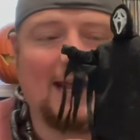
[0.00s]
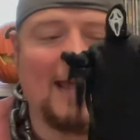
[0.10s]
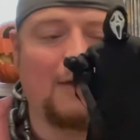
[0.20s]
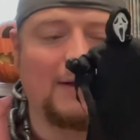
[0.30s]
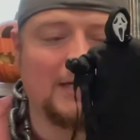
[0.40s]
I
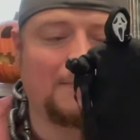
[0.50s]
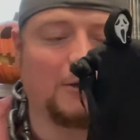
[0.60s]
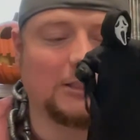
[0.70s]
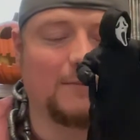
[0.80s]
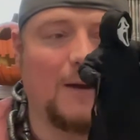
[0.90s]
can't wait to
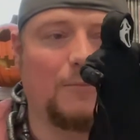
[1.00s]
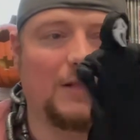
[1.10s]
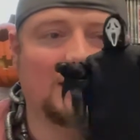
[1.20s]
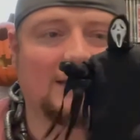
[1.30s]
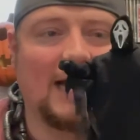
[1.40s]
pose him up
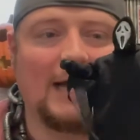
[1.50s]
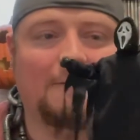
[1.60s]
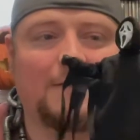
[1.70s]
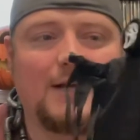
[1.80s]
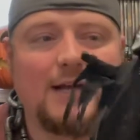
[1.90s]
with his knife.